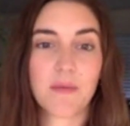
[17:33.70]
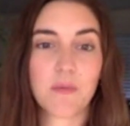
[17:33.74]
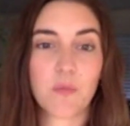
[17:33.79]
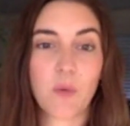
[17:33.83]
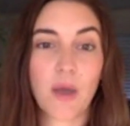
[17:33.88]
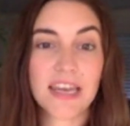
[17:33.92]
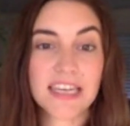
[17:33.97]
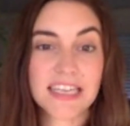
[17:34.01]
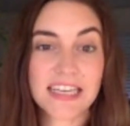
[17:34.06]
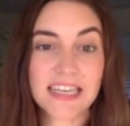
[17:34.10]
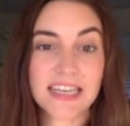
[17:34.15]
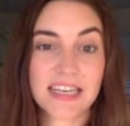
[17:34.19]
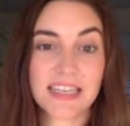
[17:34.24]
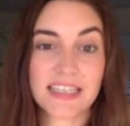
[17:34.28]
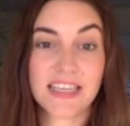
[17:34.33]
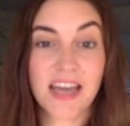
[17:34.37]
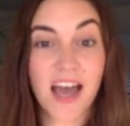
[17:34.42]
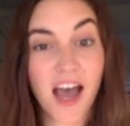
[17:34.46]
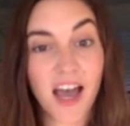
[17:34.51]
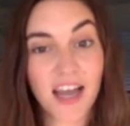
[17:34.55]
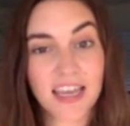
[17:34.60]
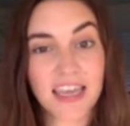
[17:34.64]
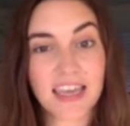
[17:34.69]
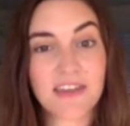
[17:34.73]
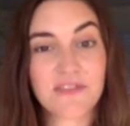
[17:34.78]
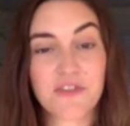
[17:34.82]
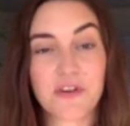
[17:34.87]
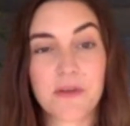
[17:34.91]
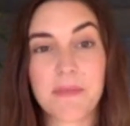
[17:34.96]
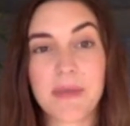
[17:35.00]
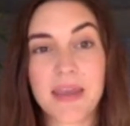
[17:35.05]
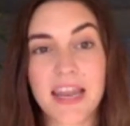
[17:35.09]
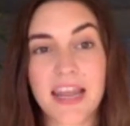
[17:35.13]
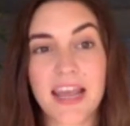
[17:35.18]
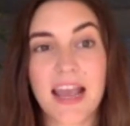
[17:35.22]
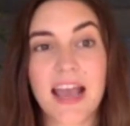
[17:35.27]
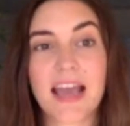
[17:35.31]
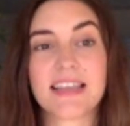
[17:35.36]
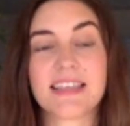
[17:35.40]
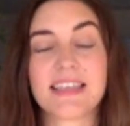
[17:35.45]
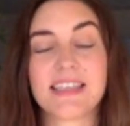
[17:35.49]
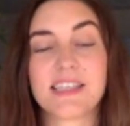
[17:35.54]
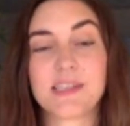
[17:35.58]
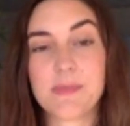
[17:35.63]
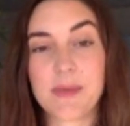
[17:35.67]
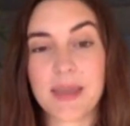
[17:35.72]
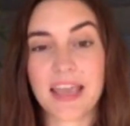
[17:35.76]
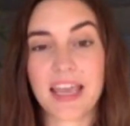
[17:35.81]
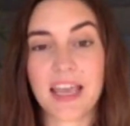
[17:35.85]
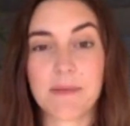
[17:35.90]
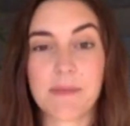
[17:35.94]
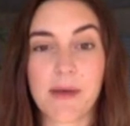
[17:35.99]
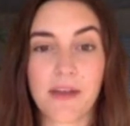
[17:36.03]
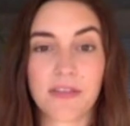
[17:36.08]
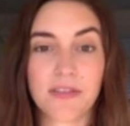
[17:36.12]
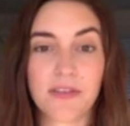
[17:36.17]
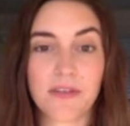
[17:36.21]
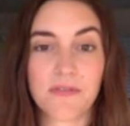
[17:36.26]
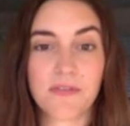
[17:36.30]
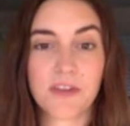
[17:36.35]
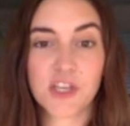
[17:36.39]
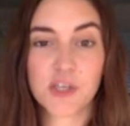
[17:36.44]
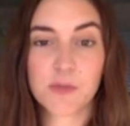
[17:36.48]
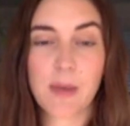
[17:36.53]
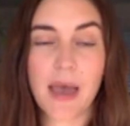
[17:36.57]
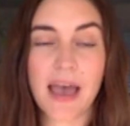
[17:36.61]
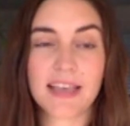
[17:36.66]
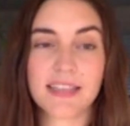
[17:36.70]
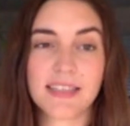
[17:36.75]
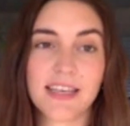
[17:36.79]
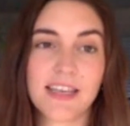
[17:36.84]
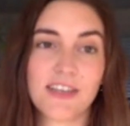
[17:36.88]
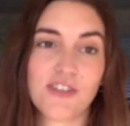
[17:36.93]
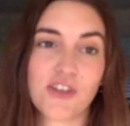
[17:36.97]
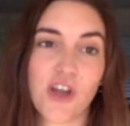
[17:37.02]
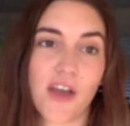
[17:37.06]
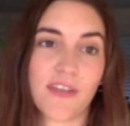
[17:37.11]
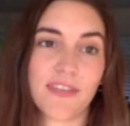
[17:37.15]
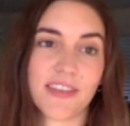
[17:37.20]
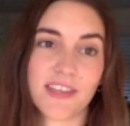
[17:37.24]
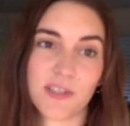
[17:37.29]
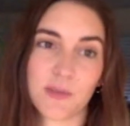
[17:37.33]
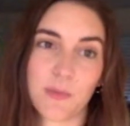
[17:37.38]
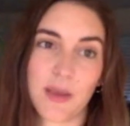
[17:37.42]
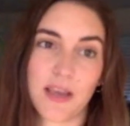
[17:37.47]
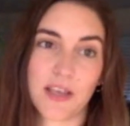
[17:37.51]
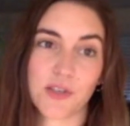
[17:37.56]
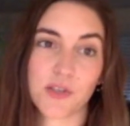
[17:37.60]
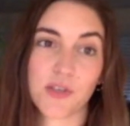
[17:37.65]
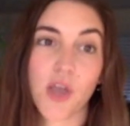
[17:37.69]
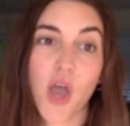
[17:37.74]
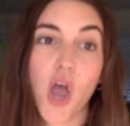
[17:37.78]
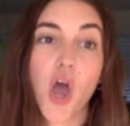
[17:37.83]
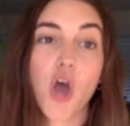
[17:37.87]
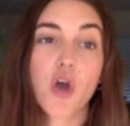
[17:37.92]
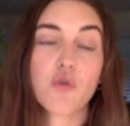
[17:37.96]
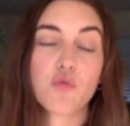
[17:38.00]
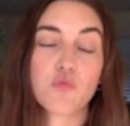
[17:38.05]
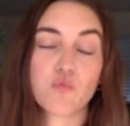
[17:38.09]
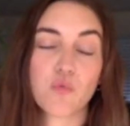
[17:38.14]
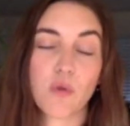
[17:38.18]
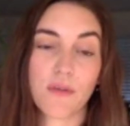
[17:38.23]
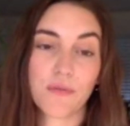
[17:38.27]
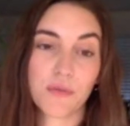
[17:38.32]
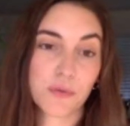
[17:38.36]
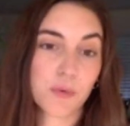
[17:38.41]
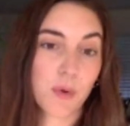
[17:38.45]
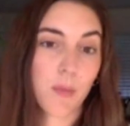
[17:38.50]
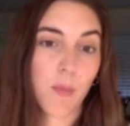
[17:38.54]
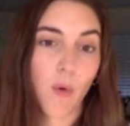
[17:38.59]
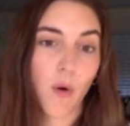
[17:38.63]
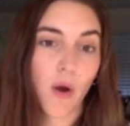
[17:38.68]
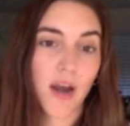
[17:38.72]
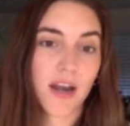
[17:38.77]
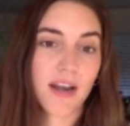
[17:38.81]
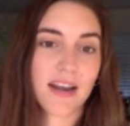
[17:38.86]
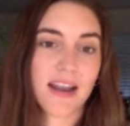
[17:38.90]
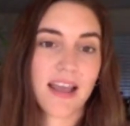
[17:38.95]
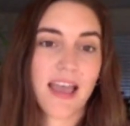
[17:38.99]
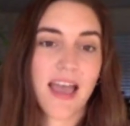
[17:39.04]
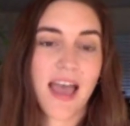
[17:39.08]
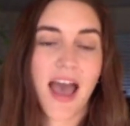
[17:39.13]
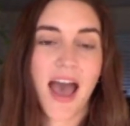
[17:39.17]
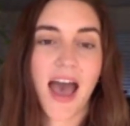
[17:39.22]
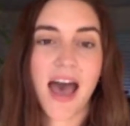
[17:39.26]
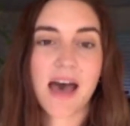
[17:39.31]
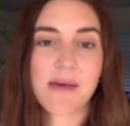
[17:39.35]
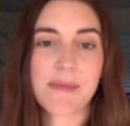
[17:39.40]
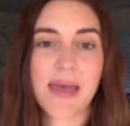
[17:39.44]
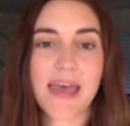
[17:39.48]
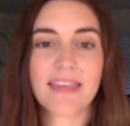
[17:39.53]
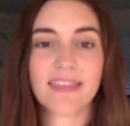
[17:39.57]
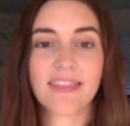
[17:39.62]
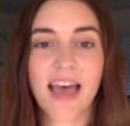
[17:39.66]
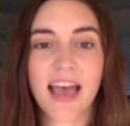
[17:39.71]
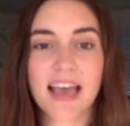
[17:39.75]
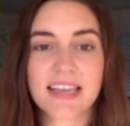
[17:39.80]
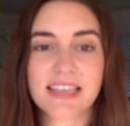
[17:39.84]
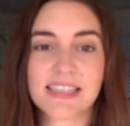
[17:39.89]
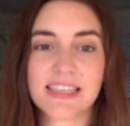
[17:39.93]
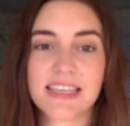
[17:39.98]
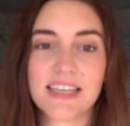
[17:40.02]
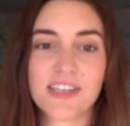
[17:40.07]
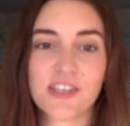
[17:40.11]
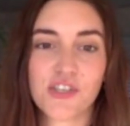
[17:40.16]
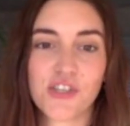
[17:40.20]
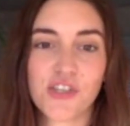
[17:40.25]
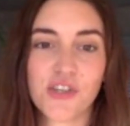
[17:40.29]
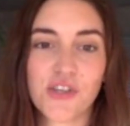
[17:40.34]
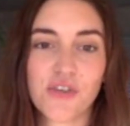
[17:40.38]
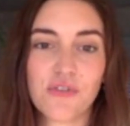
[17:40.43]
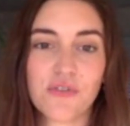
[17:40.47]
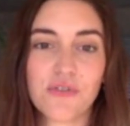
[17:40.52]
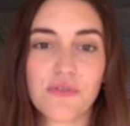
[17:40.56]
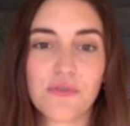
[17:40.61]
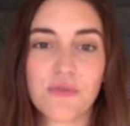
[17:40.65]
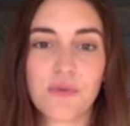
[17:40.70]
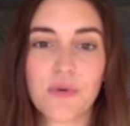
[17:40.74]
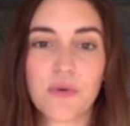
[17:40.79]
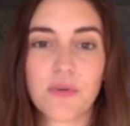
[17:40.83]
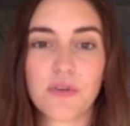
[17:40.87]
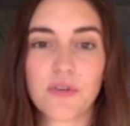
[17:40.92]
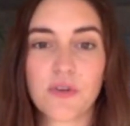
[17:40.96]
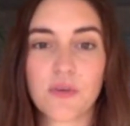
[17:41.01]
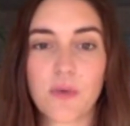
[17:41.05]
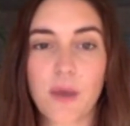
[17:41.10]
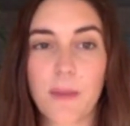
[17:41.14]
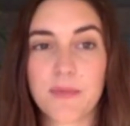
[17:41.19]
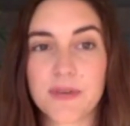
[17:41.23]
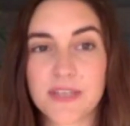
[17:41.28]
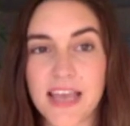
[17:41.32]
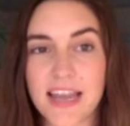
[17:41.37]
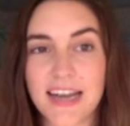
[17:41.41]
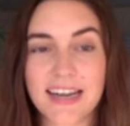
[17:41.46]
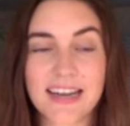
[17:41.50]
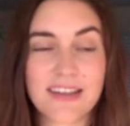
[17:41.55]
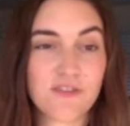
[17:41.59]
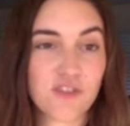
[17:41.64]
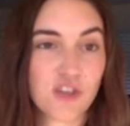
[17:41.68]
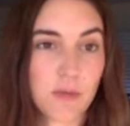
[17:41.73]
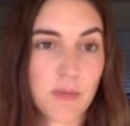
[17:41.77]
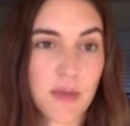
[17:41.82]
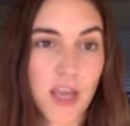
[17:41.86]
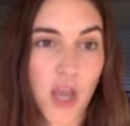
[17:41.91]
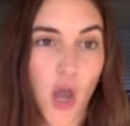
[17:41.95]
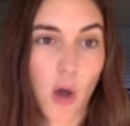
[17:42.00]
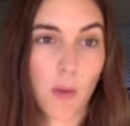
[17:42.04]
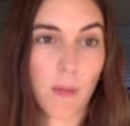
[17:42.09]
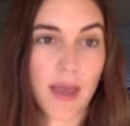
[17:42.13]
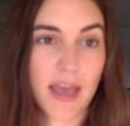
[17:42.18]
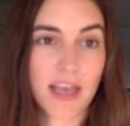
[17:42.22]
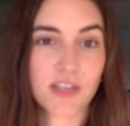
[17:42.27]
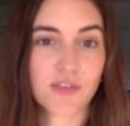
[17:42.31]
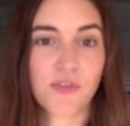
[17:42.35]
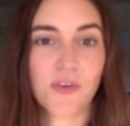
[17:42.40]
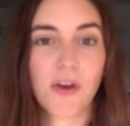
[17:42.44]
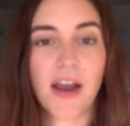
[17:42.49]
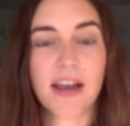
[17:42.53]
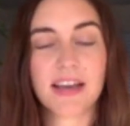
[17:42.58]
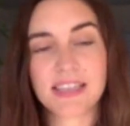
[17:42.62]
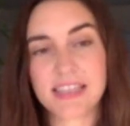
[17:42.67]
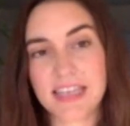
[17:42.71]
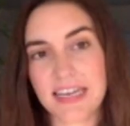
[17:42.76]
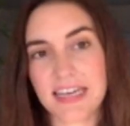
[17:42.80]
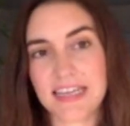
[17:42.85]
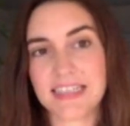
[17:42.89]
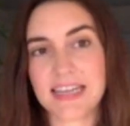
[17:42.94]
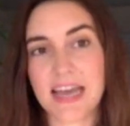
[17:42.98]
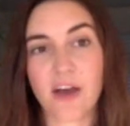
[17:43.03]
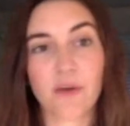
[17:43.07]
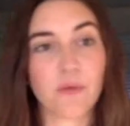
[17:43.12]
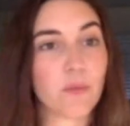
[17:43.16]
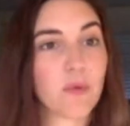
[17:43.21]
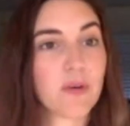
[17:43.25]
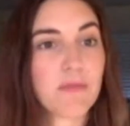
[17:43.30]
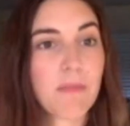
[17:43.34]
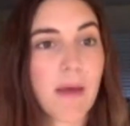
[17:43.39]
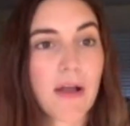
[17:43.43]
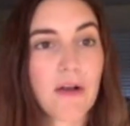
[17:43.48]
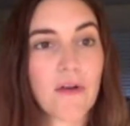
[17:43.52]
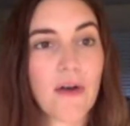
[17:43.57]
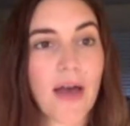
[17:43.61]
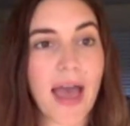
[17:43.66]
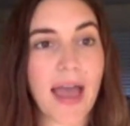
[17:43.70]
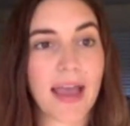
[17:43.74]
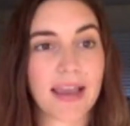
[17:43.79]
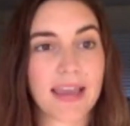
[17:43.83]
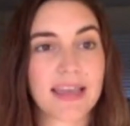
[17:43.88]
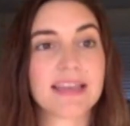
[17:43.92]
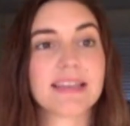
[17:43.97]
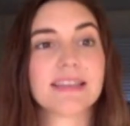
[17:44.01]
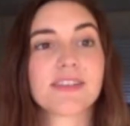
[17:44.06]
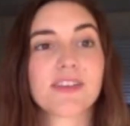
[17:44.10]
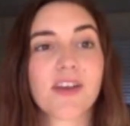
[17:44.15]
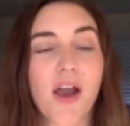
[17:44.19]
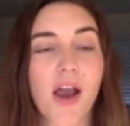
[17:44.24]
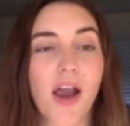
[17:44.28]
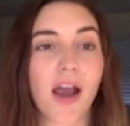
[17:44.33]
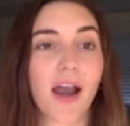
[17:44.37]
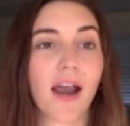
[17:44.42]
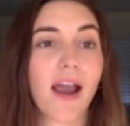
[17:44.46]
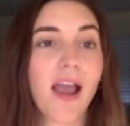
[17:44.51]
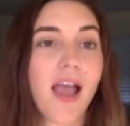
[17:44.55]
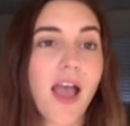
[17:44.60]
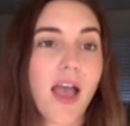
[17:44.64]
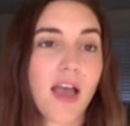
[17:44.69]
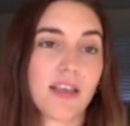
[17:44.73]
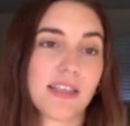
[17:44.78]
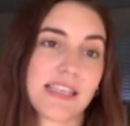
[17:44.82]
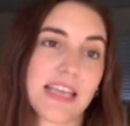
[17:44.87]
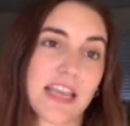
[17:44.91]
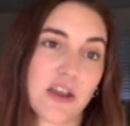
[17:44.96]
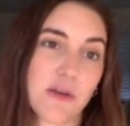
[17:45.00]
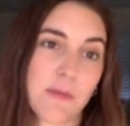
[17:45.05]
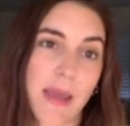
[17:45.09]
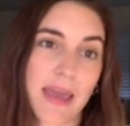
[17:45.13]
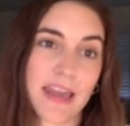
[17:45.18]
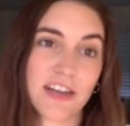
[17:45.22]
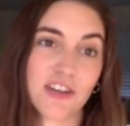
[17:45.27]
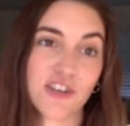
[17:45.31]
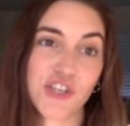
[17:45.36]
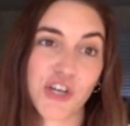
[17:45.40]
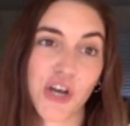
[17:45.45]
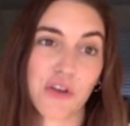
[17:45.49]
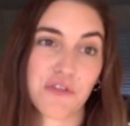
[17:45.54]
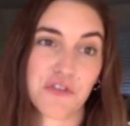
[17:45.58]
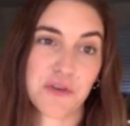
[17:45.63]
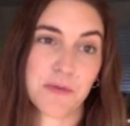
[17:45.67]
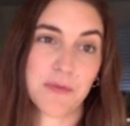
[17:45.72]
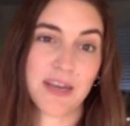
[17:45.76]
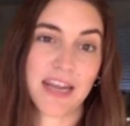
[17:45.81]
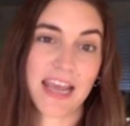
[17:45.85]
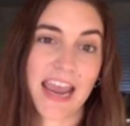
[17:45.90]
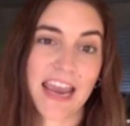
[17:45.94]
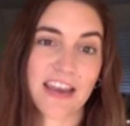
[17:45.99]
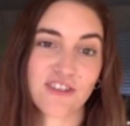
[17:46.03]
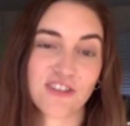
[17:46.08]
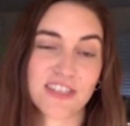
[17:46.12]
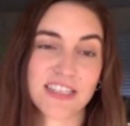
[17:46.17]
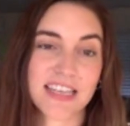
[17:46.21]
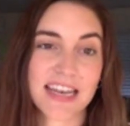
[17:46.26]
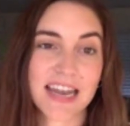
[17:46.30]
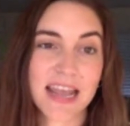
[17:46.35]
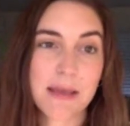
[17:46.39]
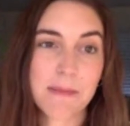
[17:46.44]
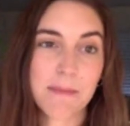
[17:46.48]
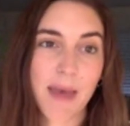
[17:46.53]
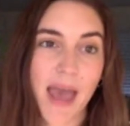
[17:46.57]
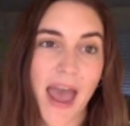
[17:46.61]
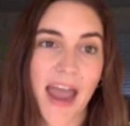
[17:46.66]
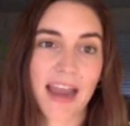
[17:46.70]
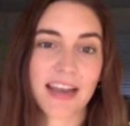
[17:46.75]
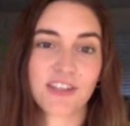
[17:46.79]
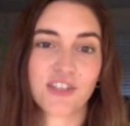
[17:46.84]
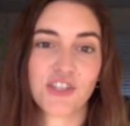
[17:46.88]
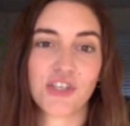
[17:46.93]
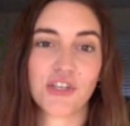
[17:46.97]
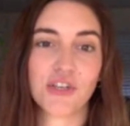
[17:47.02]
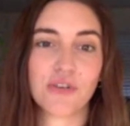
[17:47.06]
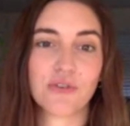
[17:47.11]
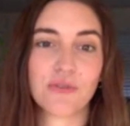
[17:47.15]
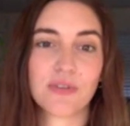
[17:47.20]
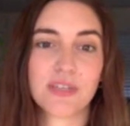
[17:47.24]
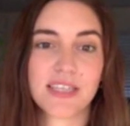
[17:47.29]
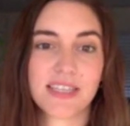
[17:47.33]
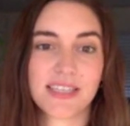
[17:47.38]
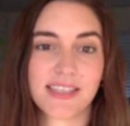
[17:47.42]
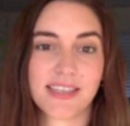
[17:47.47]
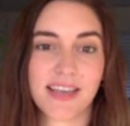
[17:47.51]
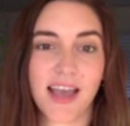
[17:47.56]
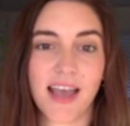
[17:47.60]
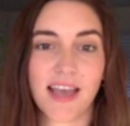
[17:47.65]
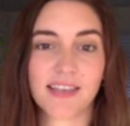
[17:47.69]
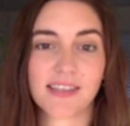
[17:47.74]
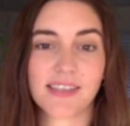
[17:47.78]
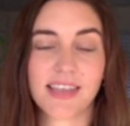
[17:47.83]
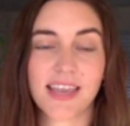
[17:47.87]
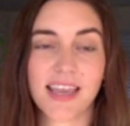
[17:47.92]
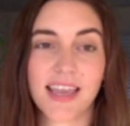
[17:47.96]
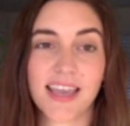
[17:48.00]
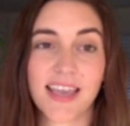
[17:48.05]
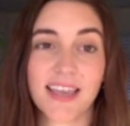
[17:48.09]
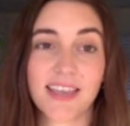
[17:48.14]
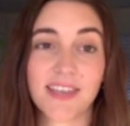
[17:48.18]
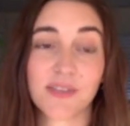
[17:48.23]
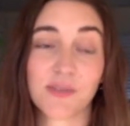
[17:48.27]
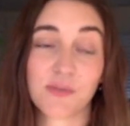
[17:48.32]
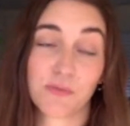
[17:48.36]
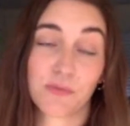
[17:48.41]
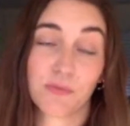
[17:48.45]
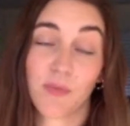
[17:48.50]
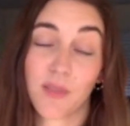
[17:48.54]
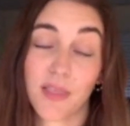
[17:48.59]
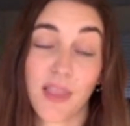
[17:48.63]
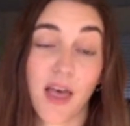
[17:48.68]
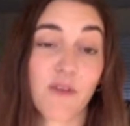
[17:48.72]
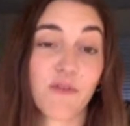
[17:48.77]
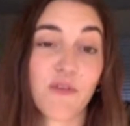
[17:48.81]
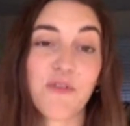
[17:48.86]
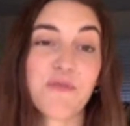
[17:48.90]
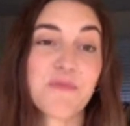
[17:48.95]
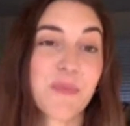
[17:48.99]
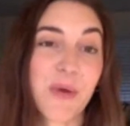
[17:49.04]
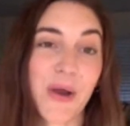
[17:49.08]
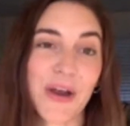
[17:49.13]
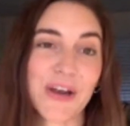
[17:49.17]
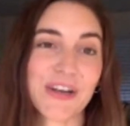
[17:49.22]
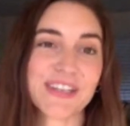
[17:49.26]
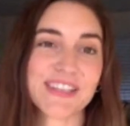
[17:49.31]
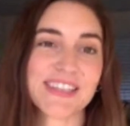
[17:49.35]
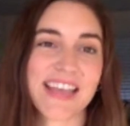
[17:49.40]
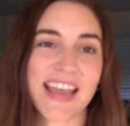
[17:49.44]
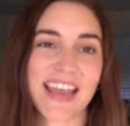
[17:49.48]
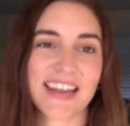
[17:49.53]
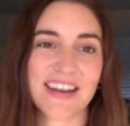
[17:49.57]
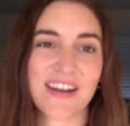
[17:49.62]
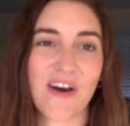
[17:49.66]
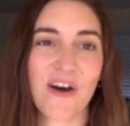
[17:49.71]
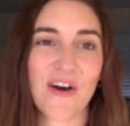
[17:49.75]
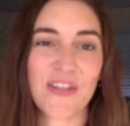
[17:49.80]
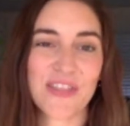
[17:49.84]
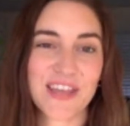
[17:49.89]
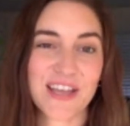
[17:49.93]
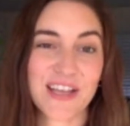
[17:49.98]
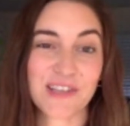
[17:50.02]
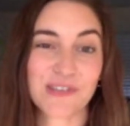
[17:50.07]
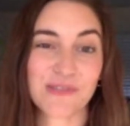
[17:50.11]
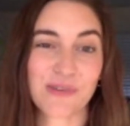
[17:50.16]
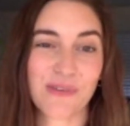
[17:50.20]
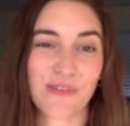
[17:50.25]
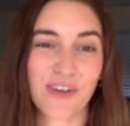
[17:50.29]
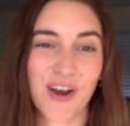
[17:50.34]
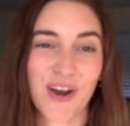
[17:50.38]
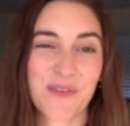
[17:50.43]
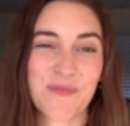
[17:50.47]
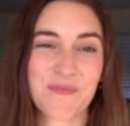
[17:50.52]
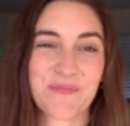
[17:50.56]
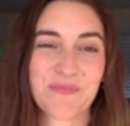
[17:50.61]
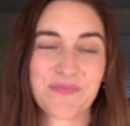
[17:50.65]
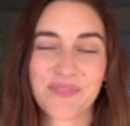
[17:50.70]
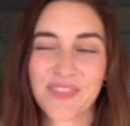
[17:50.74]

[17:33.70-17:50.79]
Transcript: Wendy Katagi for meeting us and speaking about the fish passage on this week's River Report. And lastly, to Representative Jimmy Gomez for sitting down with Michael Atkins, our Senior Manager of Communications and Impact, to discuss his love of birds and all things river.